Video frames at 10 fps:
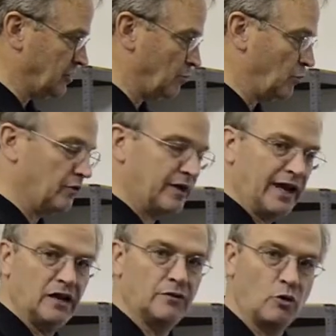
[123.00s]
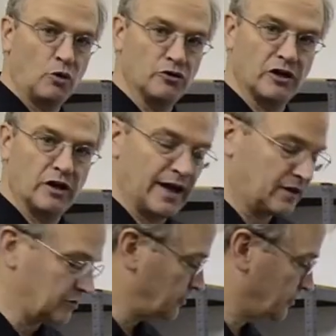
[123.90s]
up with the cantilever horizontal
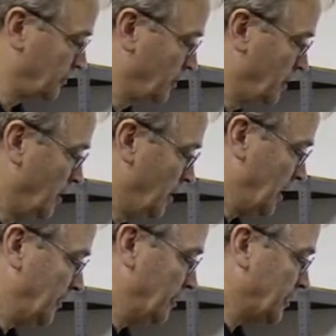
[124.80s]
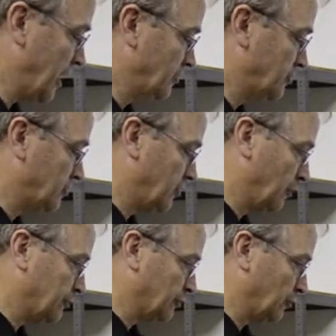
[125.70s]
axis, and then tighten the
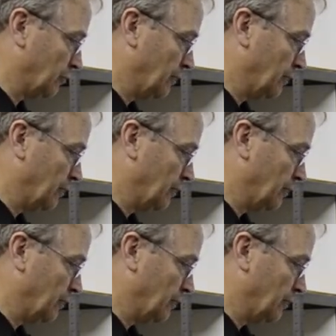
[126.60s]
thumb screw.